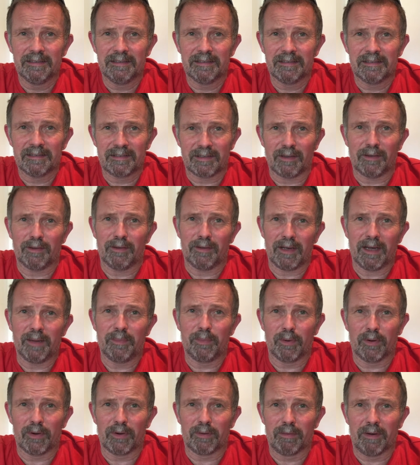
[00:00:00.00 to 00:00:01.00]
So I
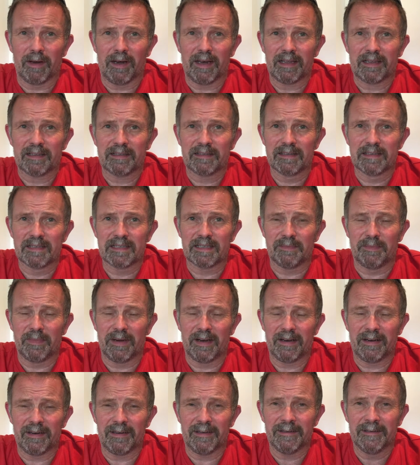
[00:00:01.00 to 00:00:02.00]
bought a Rolex
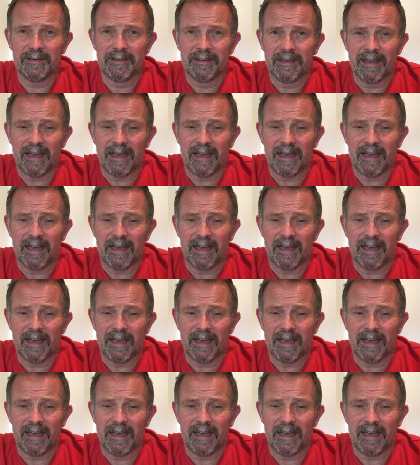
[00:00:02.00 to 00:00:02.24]
Submariner.